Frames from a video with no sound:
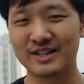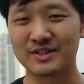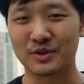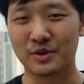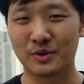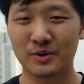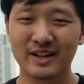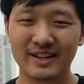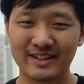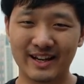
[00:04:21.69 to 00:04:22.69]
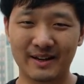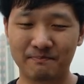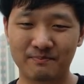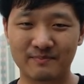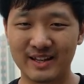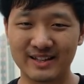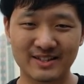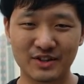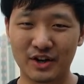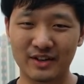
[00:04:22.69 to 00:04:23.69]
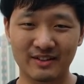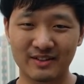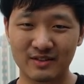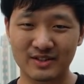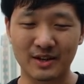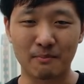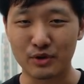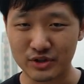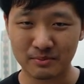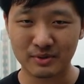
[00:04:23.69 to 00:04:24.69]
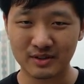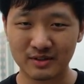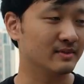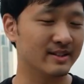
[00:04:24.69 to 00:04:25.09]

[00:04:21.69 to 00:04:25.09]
So yeah, it's not submergible.